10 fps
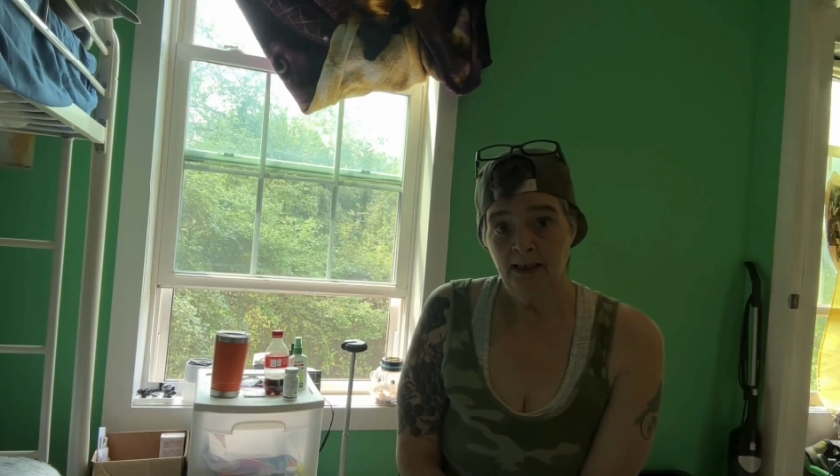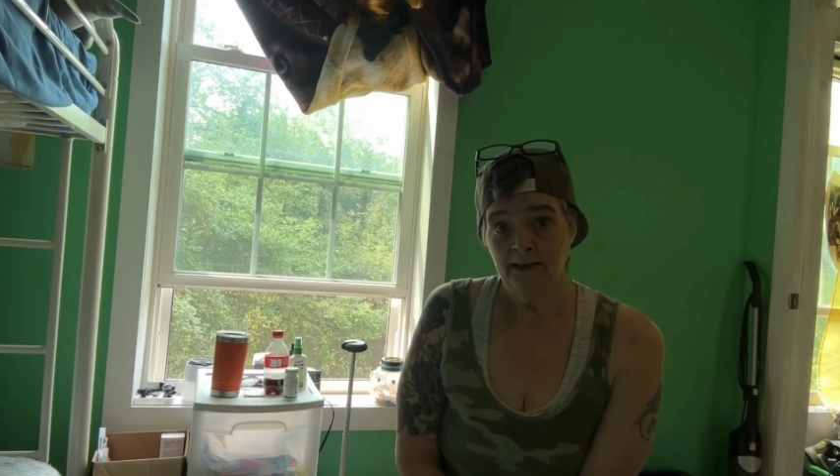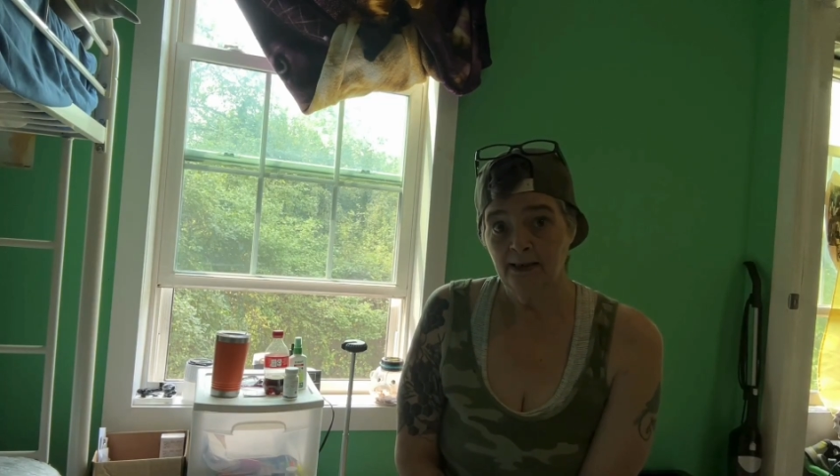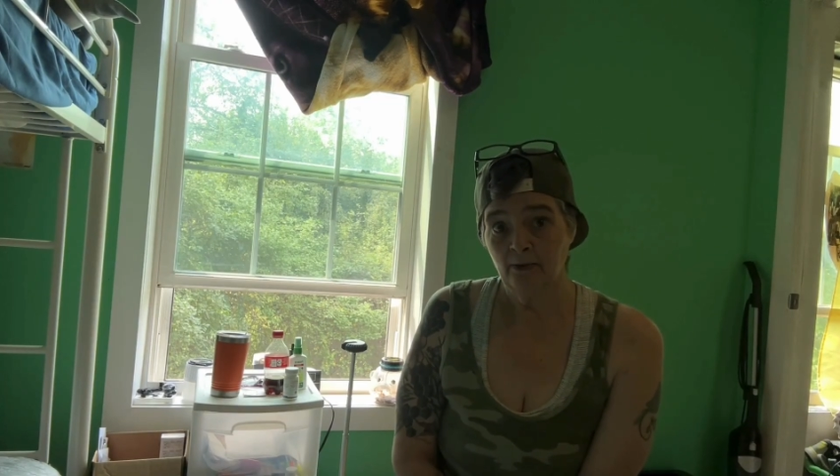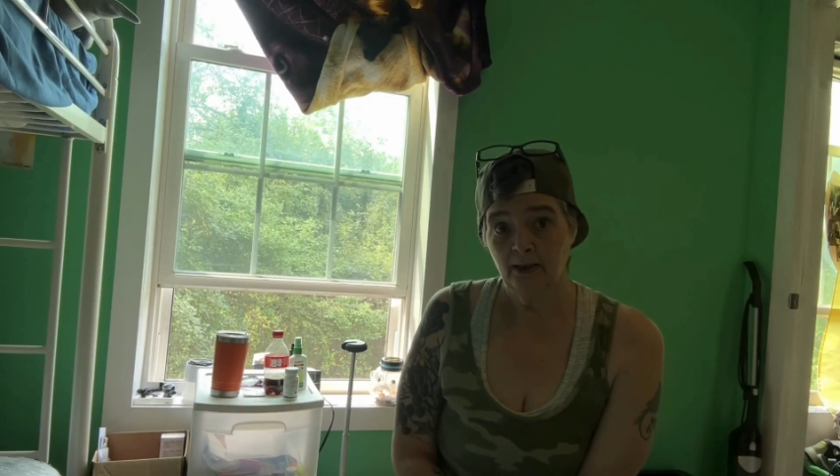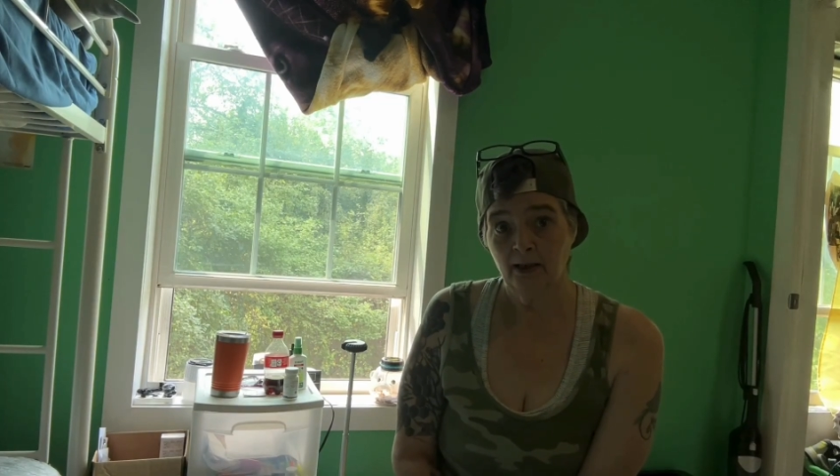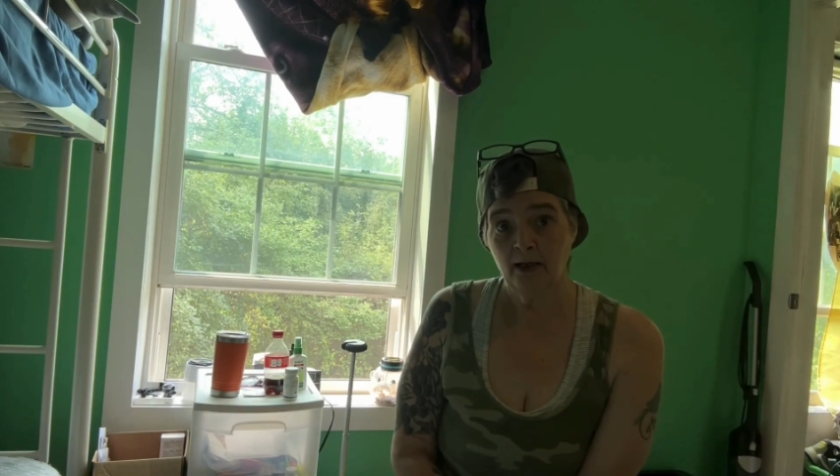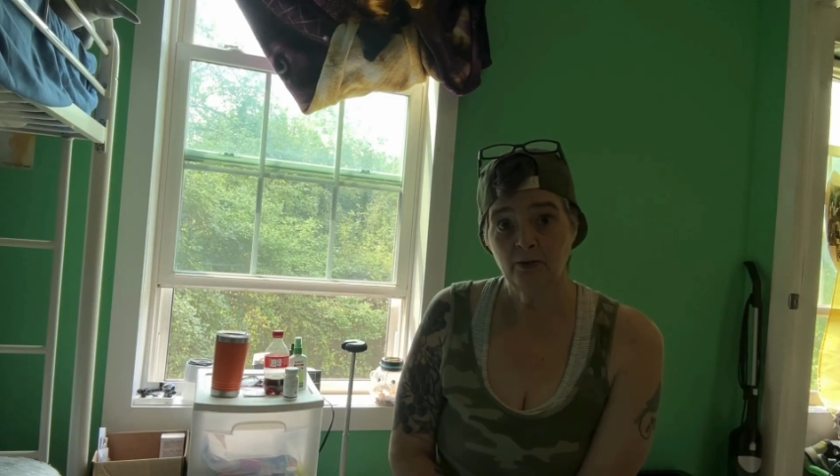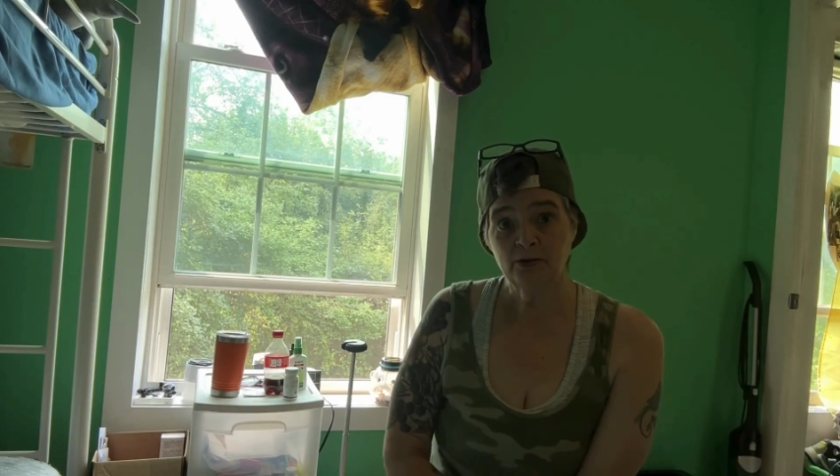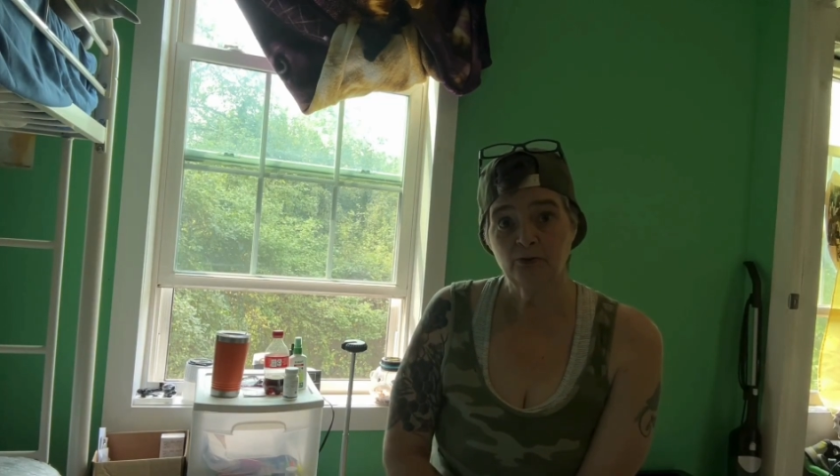Now, I
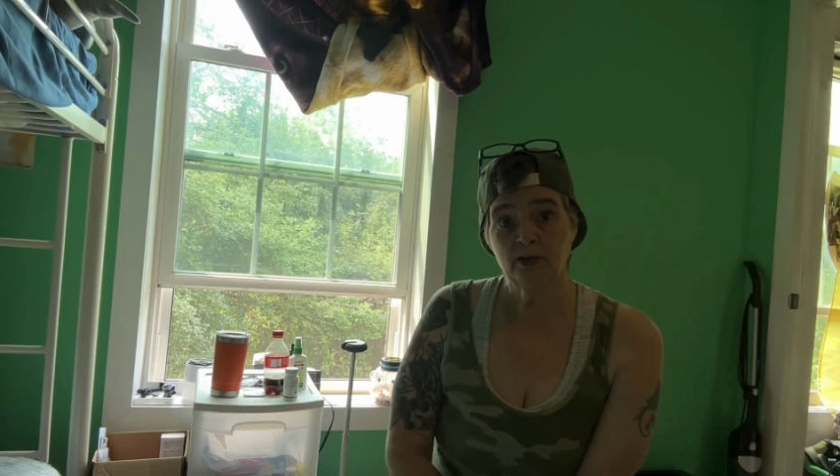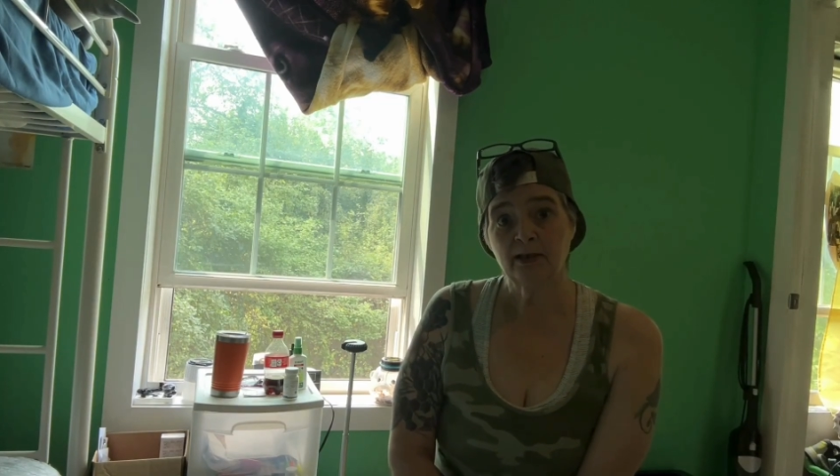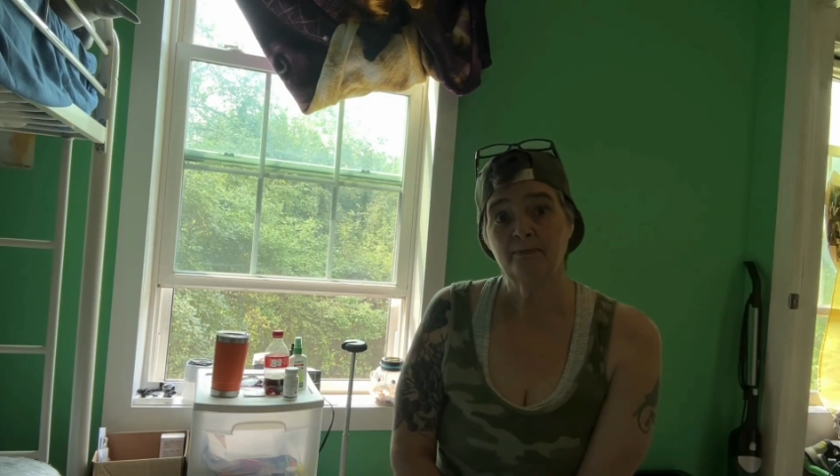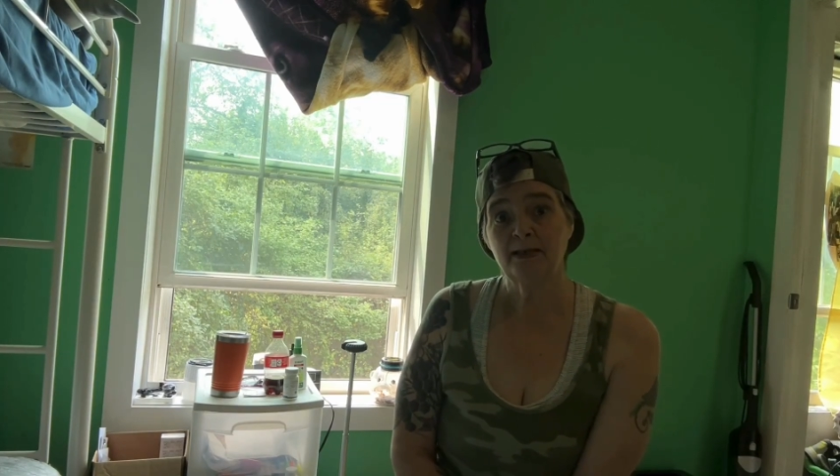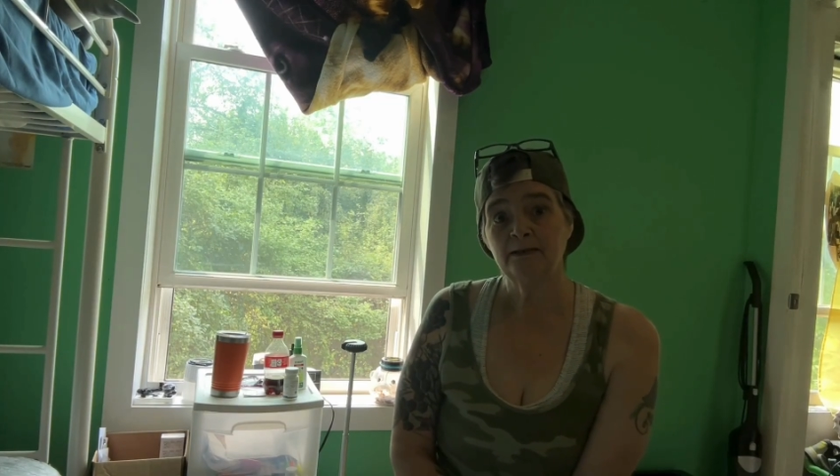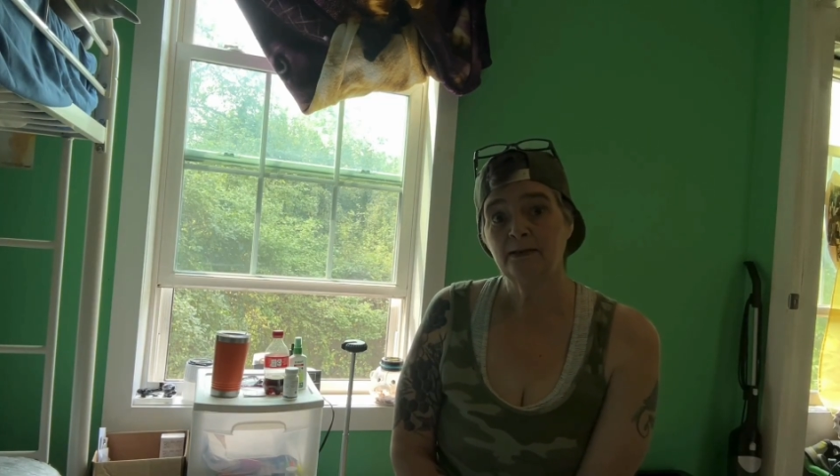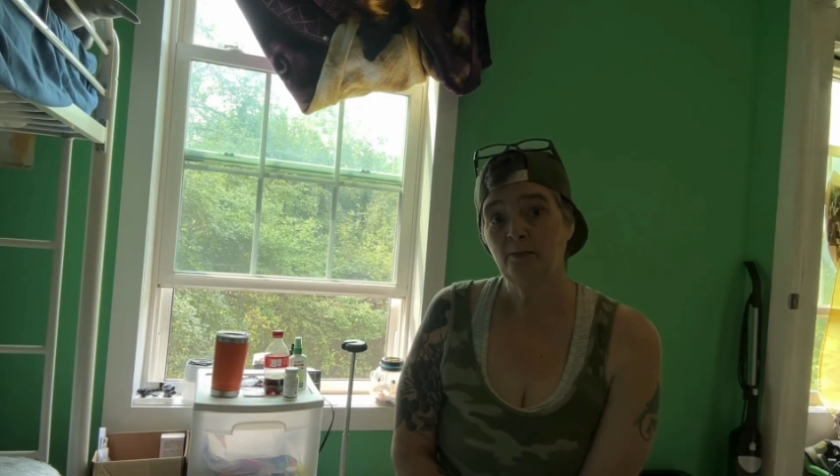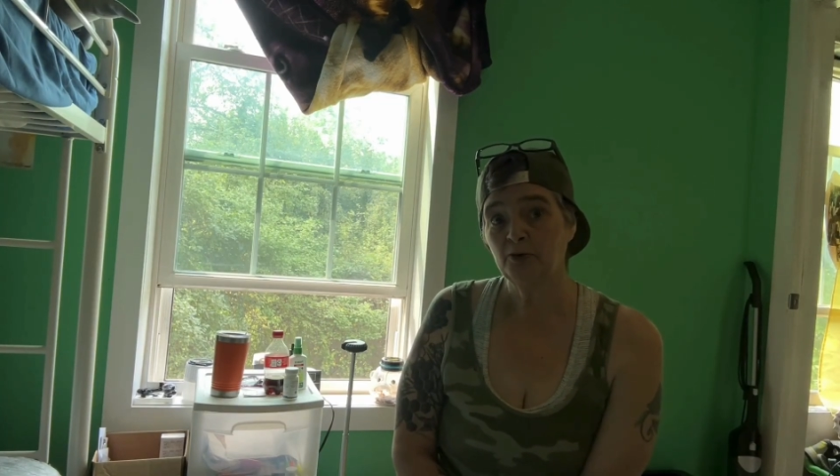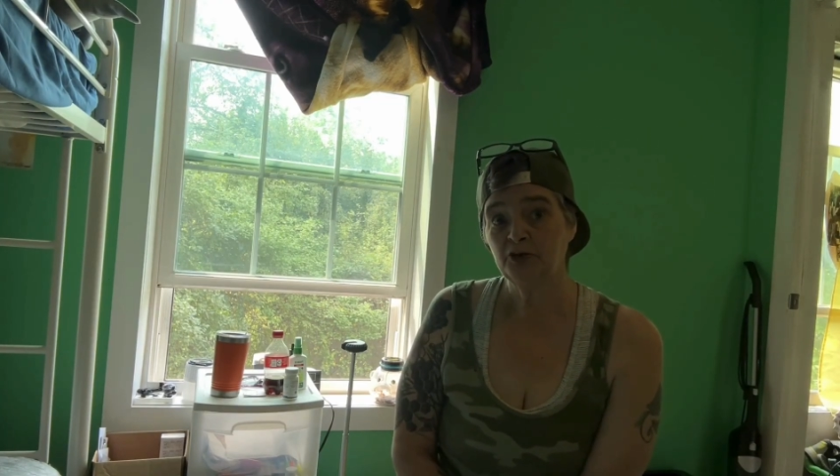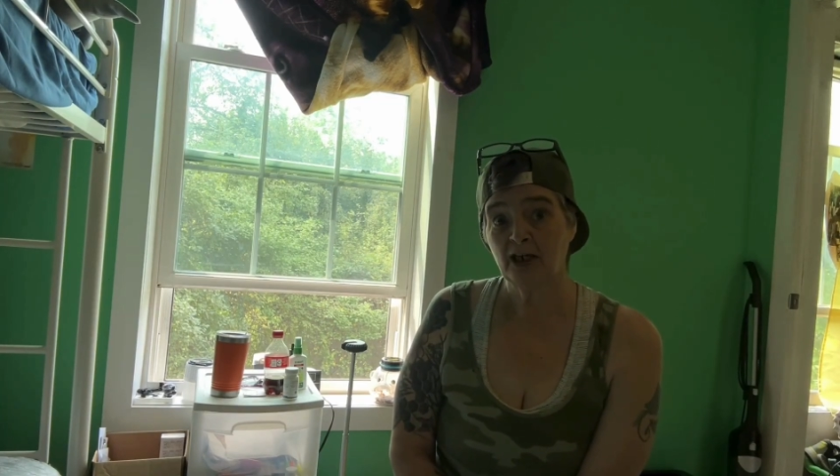always recommend
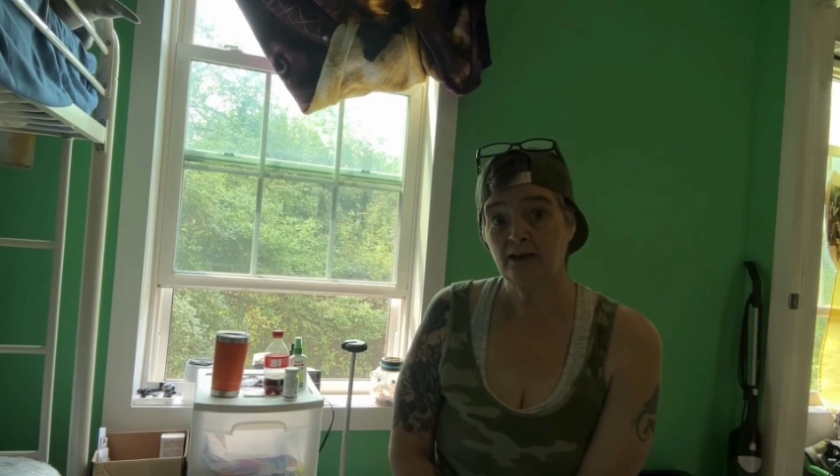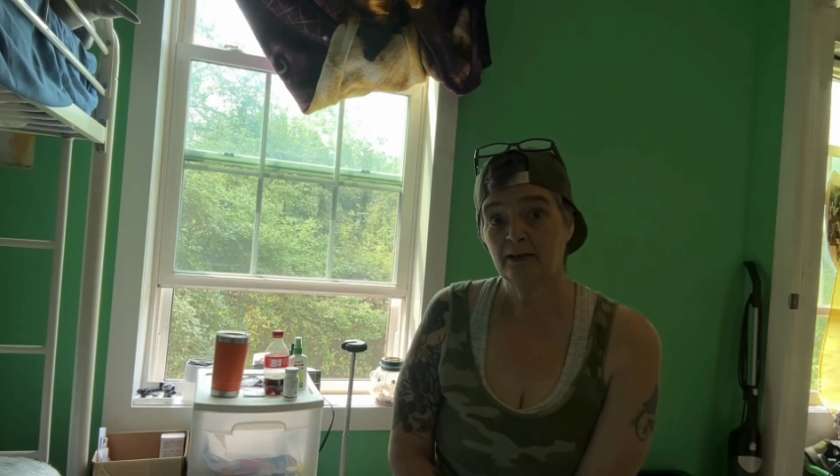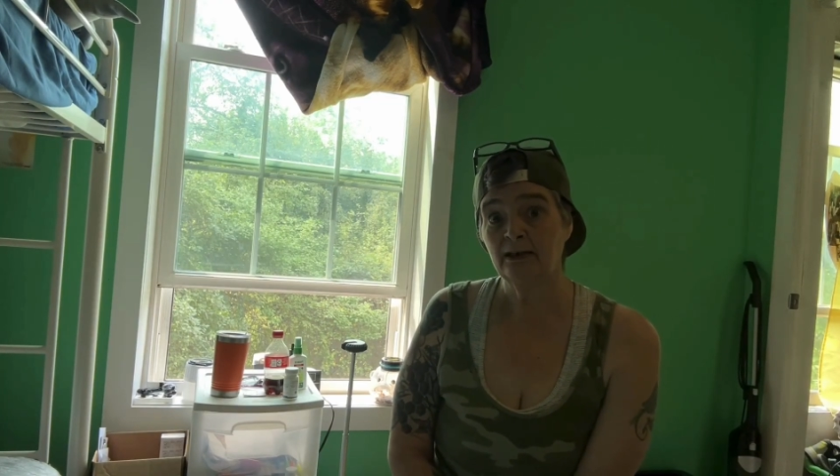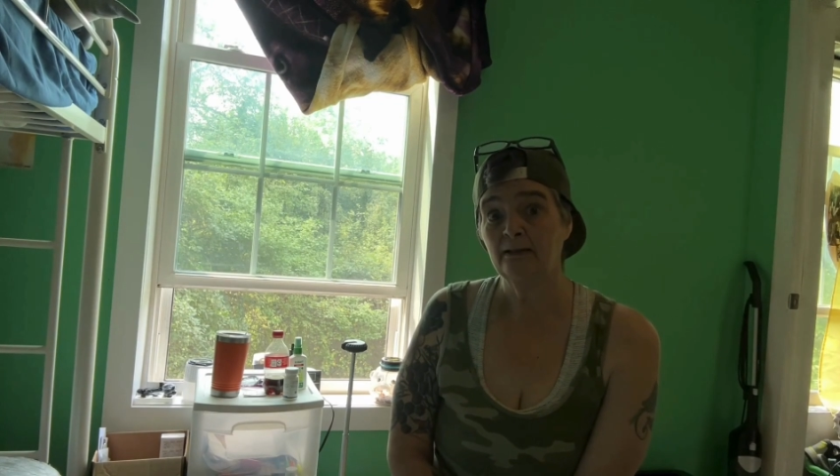double checking